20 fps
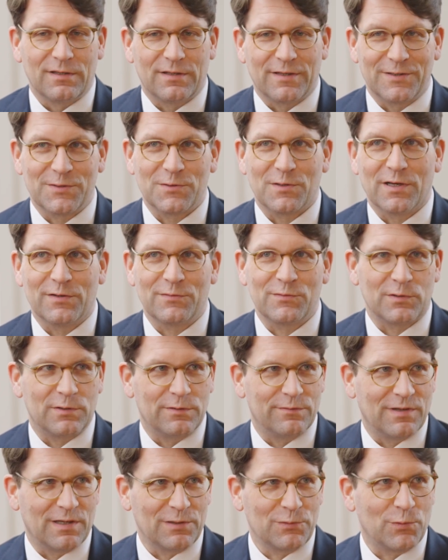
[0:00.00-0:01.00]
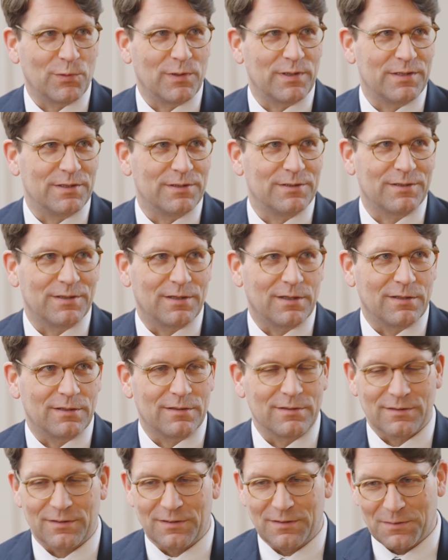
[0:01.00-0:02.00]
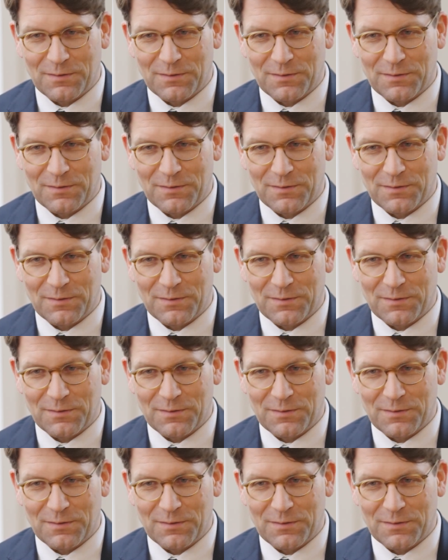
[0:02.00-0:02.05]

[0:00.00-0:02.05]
Yet you have to evaluate it and